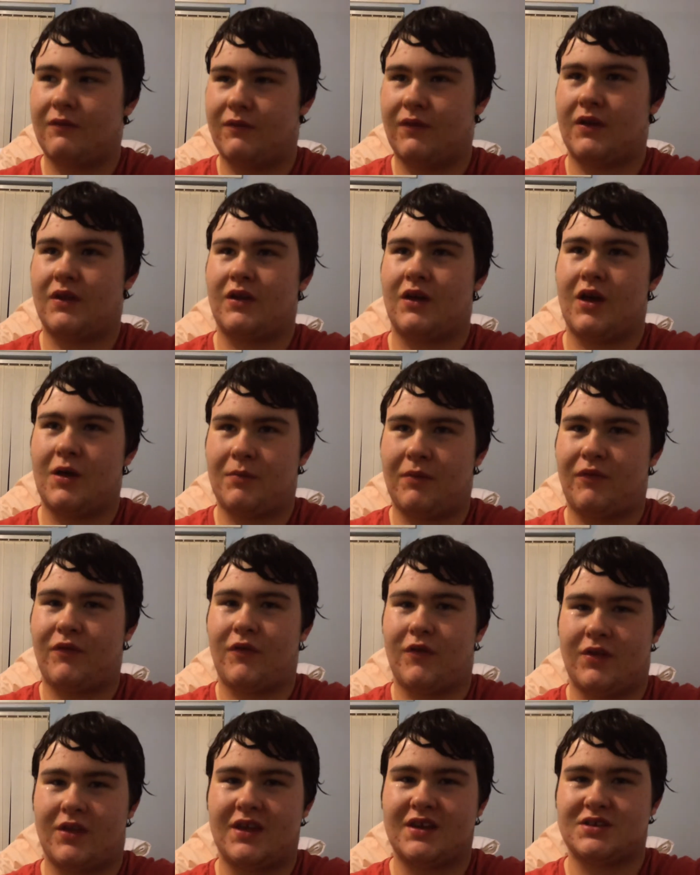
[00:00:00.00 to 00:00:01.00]
video
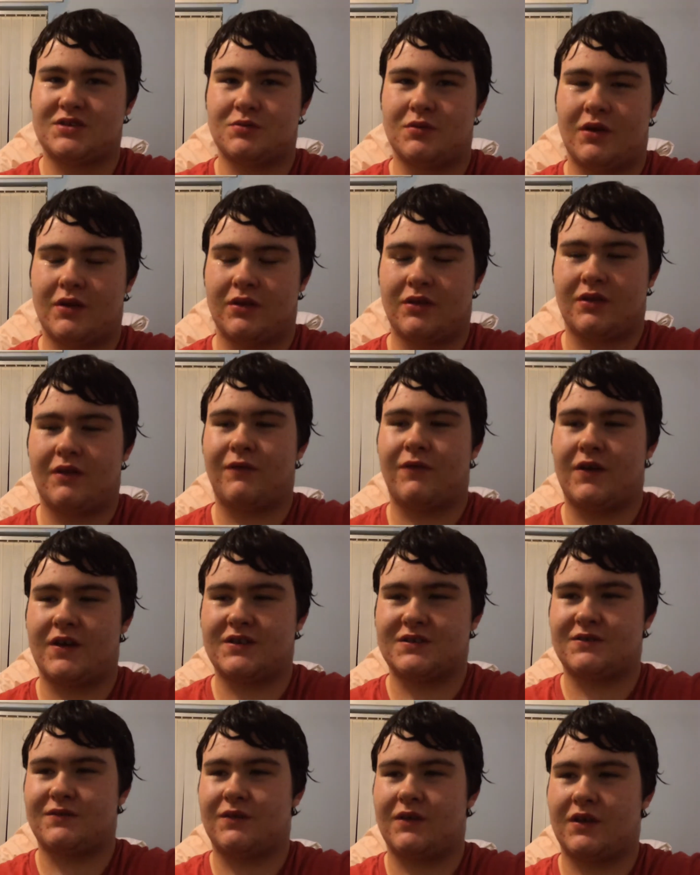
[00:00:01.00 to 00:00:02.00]
before this one, the
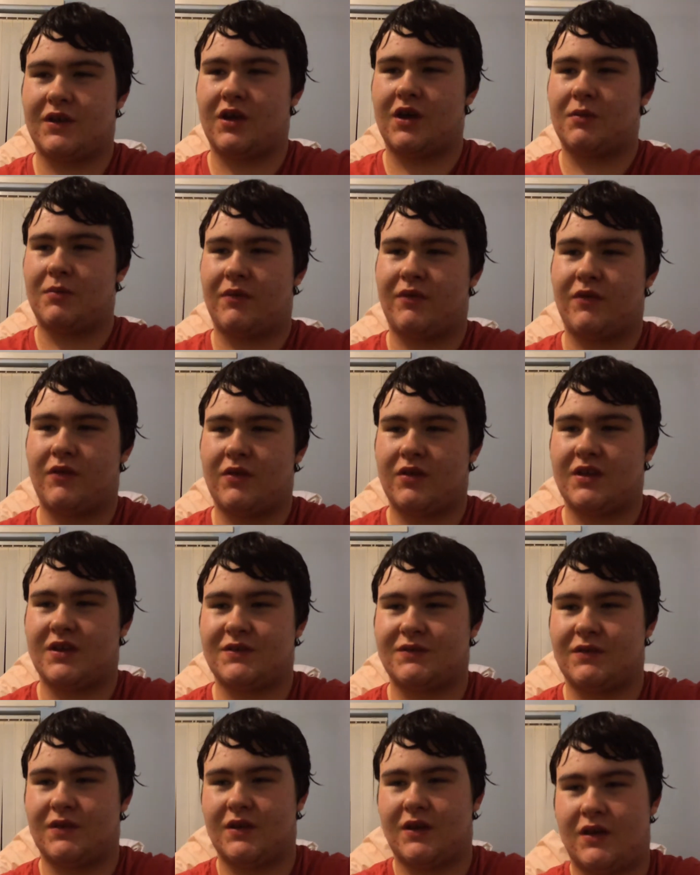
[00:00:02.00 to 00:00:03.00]
first video before
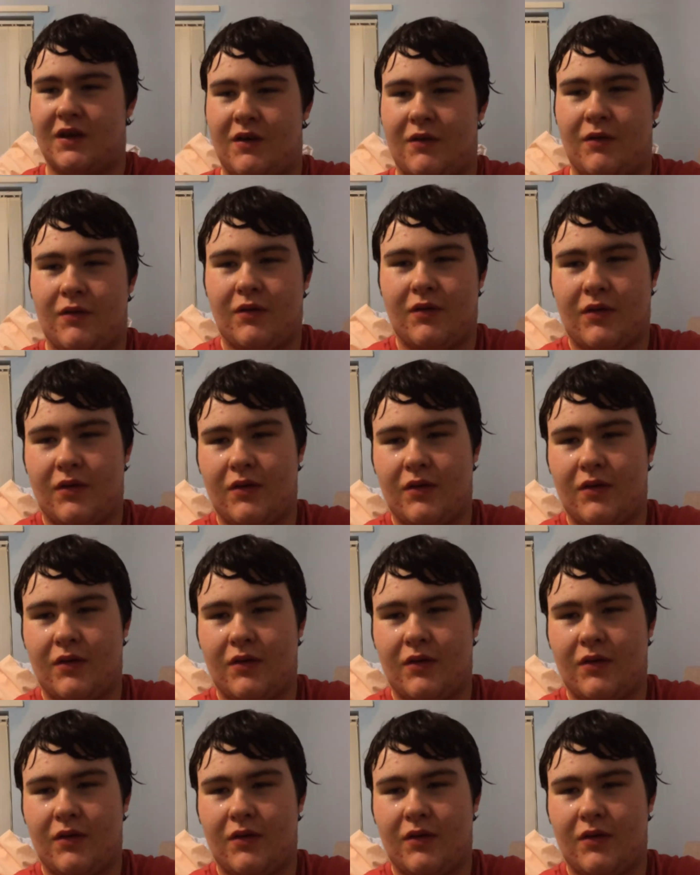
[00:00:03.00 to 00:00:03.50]
this video.